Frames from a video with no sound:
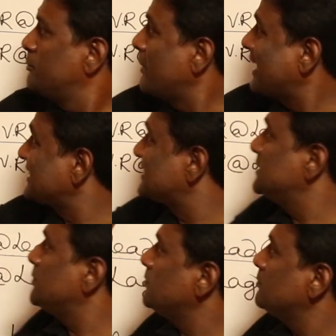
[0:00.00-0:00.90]

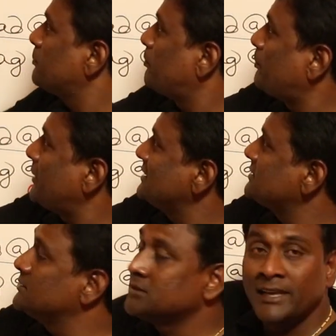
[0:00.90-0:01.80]
maximum
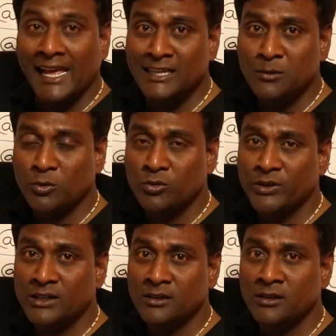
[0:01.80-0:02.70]
plus lagging power
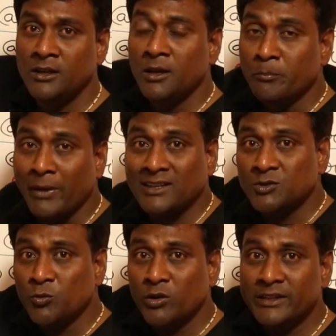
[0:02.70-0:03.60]
factor.
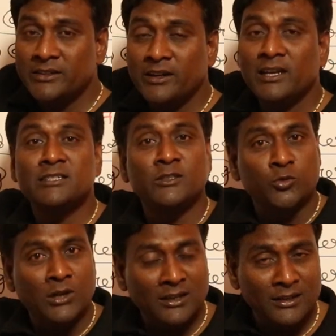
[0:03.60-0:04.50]
Maximum voltage regulation
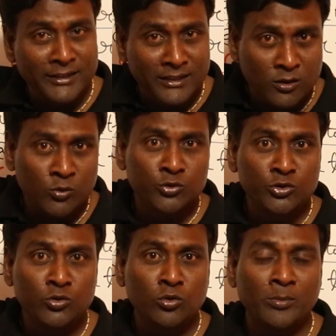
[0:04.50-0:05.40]
should occur nearer to
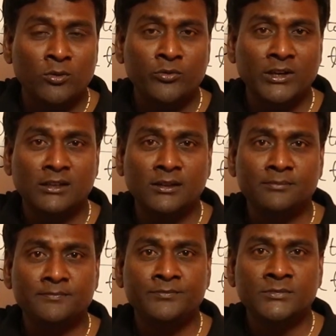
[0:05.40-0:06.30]
zero power factor.
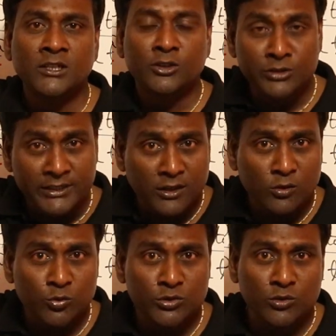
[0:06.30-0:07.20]
Nearer
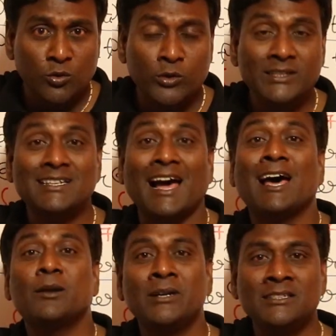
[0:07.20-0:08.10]
to zero is
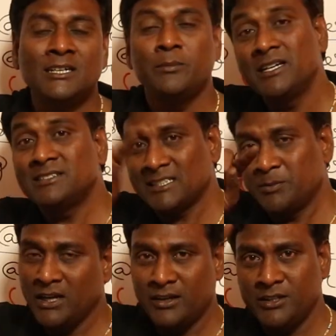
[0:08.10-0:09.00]
R by Z, because X
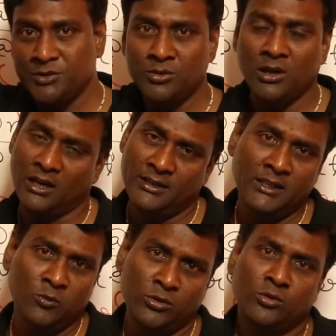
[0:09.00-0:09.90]
by R ratio
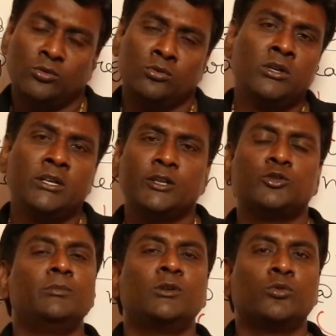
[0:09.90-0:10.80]
already we know it
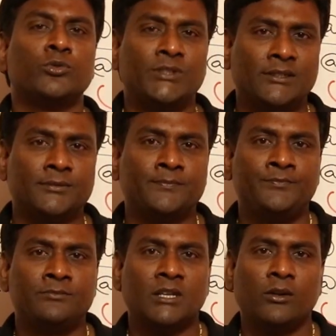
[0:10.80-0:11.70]
should be 2 to 6.
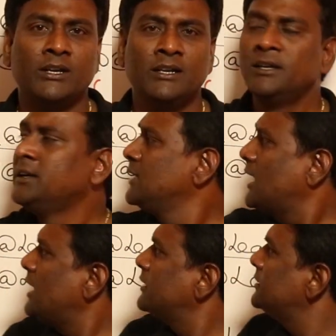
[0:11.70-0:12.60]
Okay,
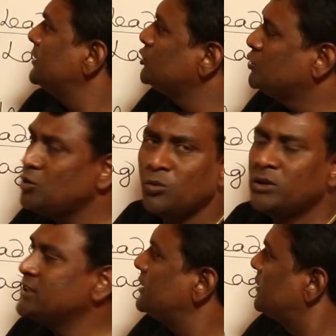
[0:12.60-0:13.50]
and zero
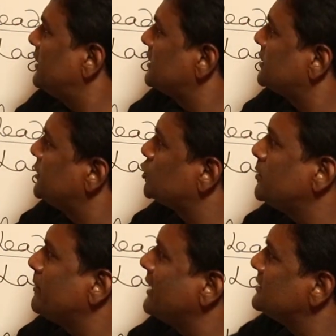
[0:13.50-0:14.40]
voltage regulation, it should
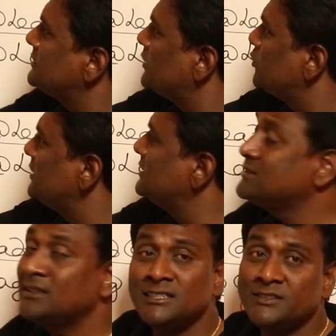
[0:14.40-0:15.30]
be minus, then only
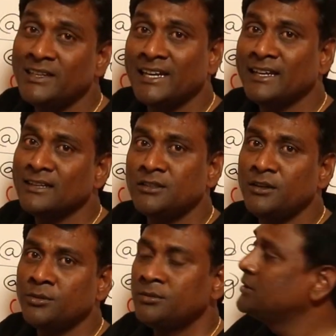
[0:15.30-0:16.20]
this and this will get cancelled
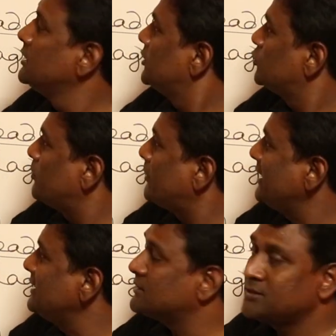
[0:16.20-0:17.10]
out. So
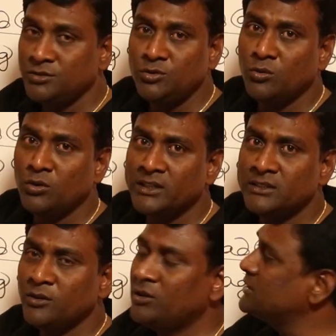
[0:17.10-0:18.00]
minus zero voltage
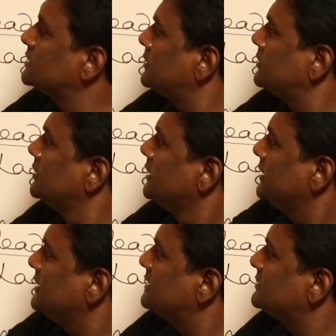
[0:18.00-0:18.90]
regulation,
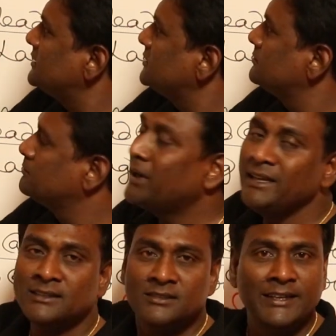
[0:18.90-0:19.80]
in the sense
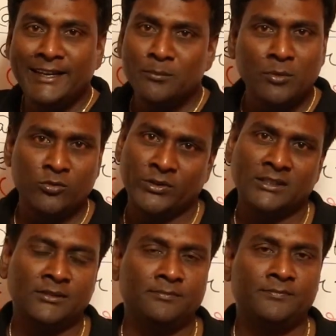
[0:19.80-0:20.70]
minus leading power
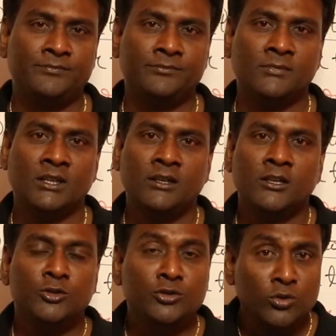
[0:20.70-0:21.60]
factor.
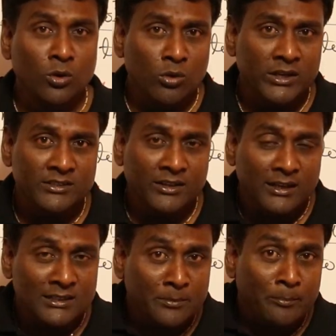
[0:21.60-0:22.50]
Zero voltage
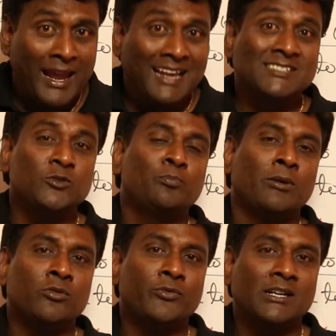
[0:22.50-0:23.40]
regulation, maximum
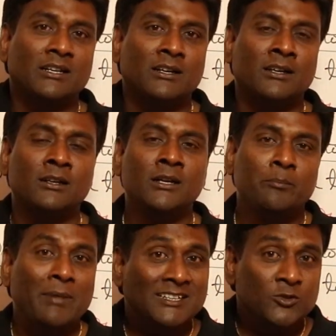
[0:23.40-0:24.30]
power factor.
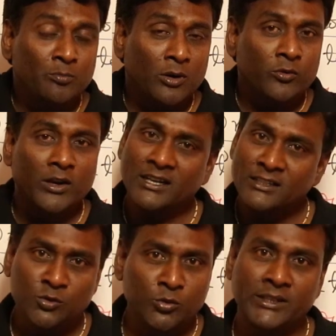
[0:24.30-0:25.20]
Maximum power factor
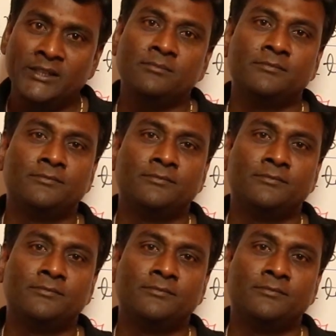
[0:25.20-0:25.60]
is unity.